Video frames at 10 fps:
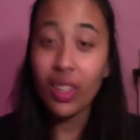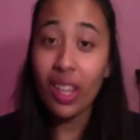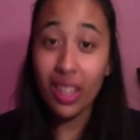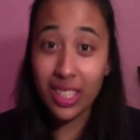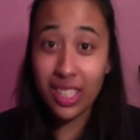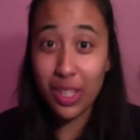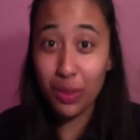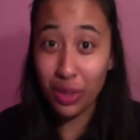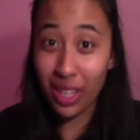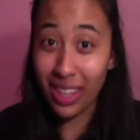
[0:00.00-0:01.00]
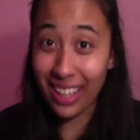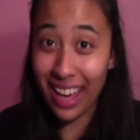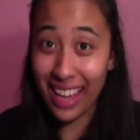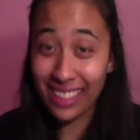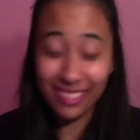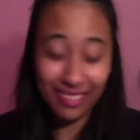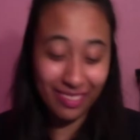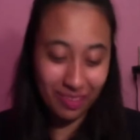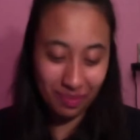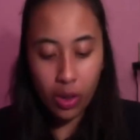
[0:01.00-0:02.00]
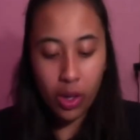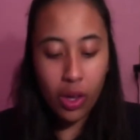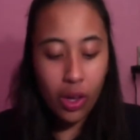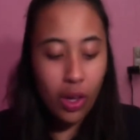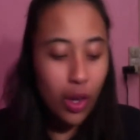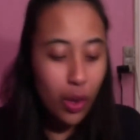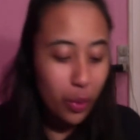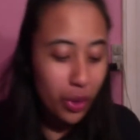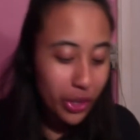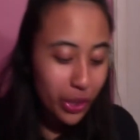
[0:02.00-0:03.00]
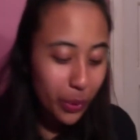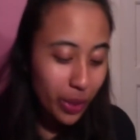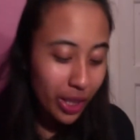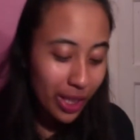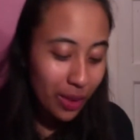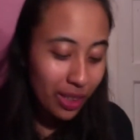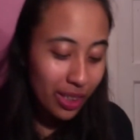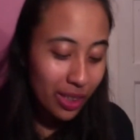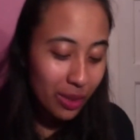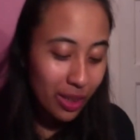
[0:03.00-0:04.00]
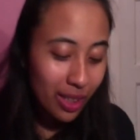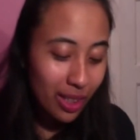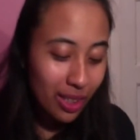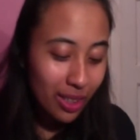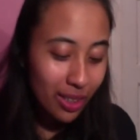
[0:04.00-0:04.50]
Let's see if we get the cat. What did we get? What did we get?